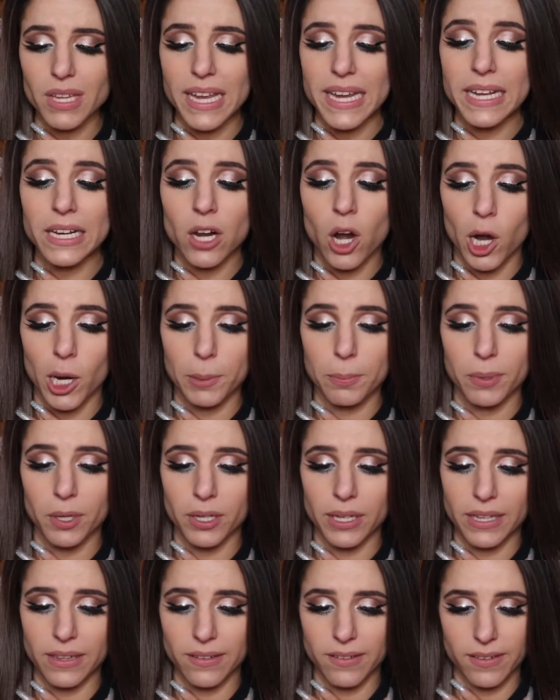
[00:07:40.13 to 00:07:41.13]
and
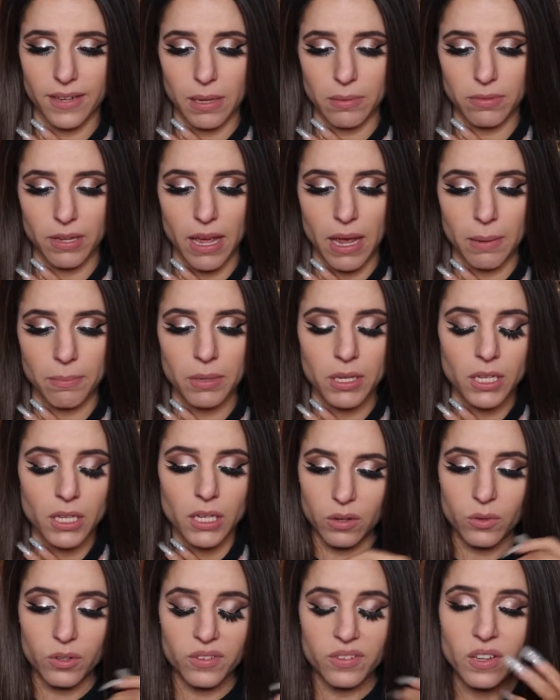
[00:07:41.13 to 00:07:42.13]
heartburn at the same time.
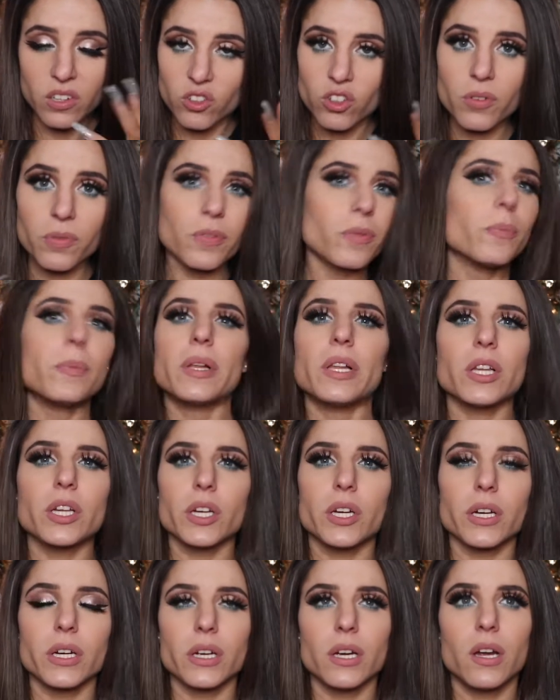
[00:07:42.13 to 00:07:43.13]
It was such a
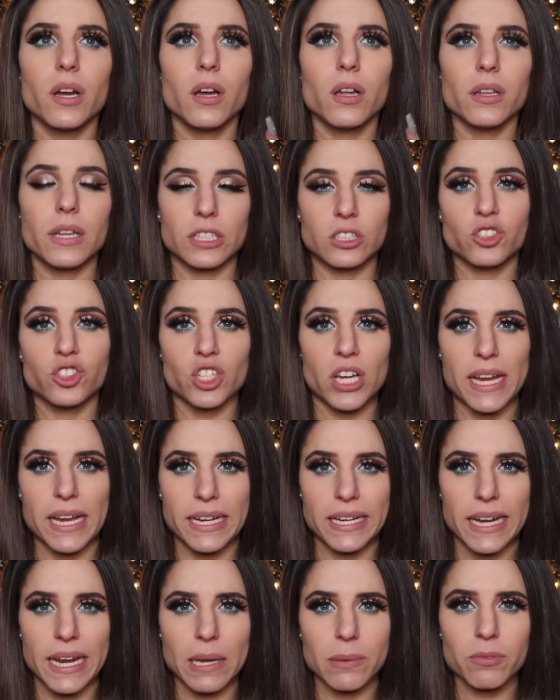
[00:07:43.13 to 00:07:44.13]
familiar like
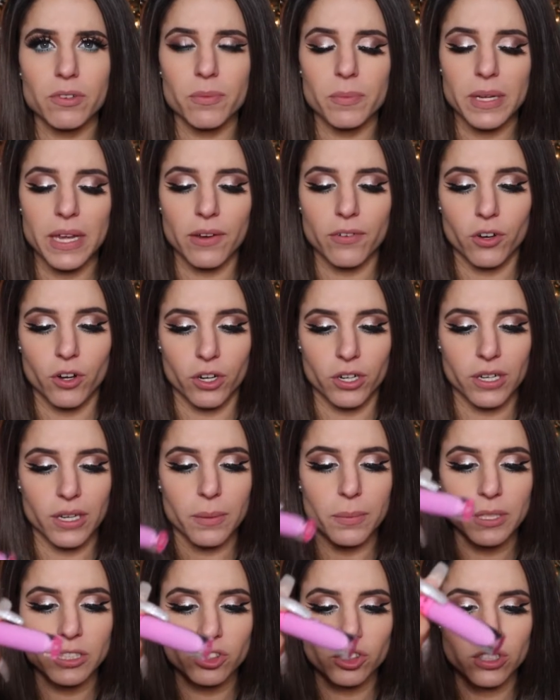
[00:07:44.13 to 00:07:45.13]
shade name to me. I've heard it
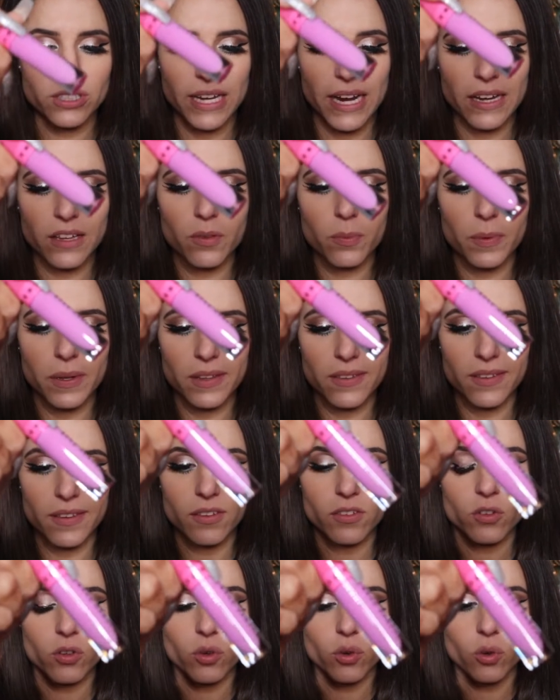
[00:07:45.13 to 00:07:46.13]
a bunch of times, but it's this